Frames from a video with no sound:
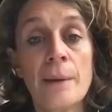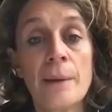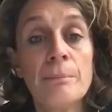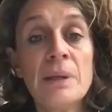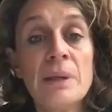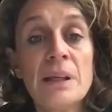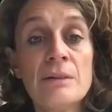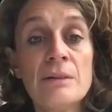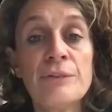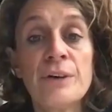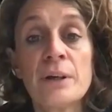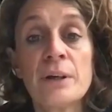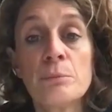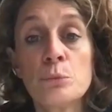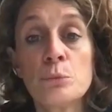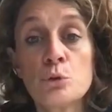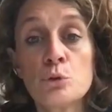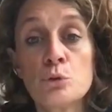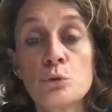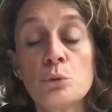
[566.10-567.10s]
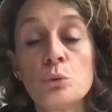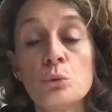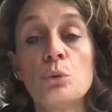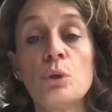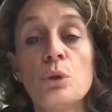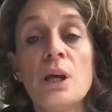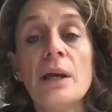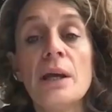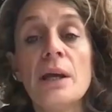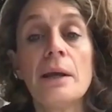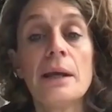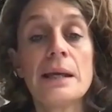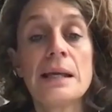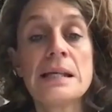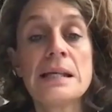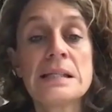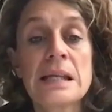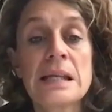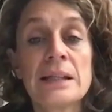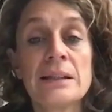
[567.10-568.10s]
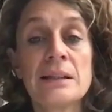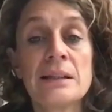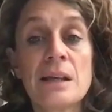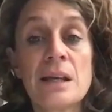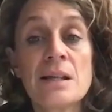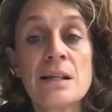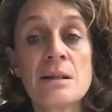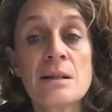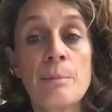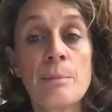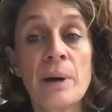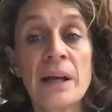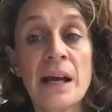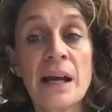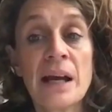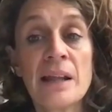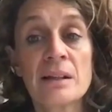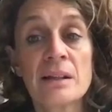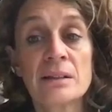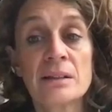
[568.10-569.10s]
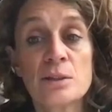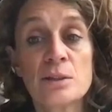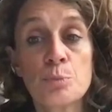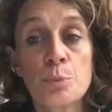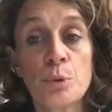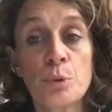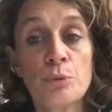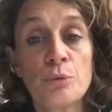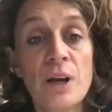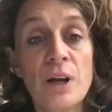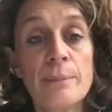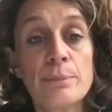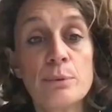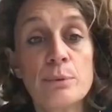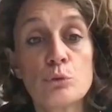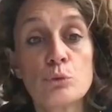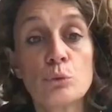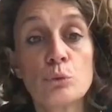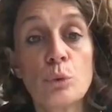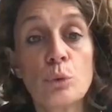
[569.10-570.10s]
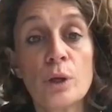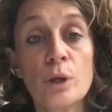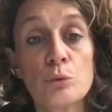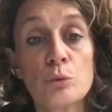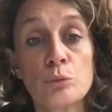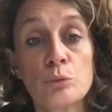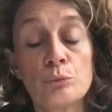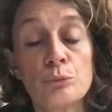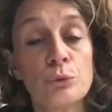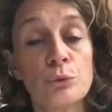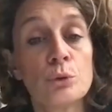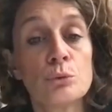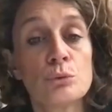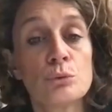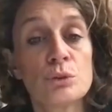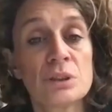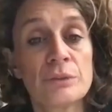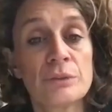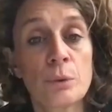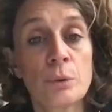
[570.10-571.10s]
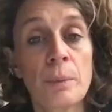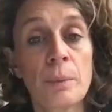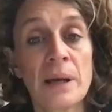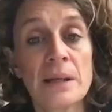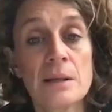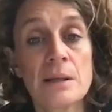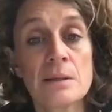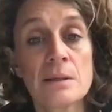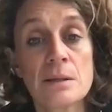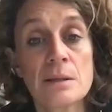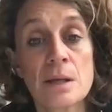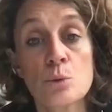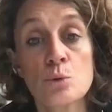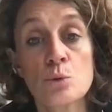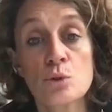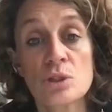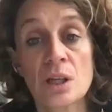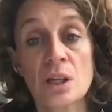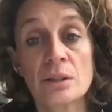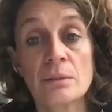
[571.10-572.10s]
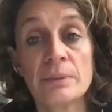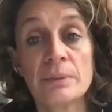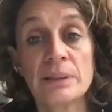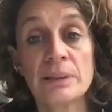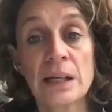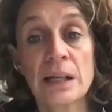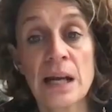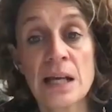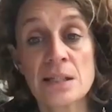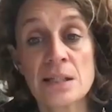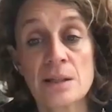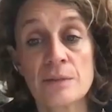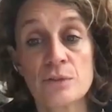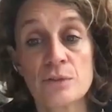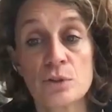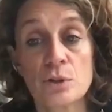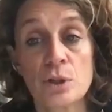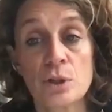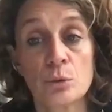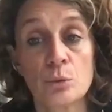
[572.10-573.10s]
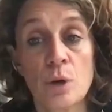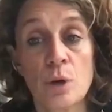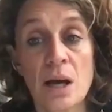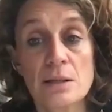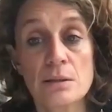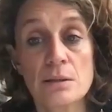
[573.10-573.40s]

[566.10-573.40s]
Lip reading: The relevant, unacceptable provisions of the new EU Pact on Immigration and Asylum must not be implemented.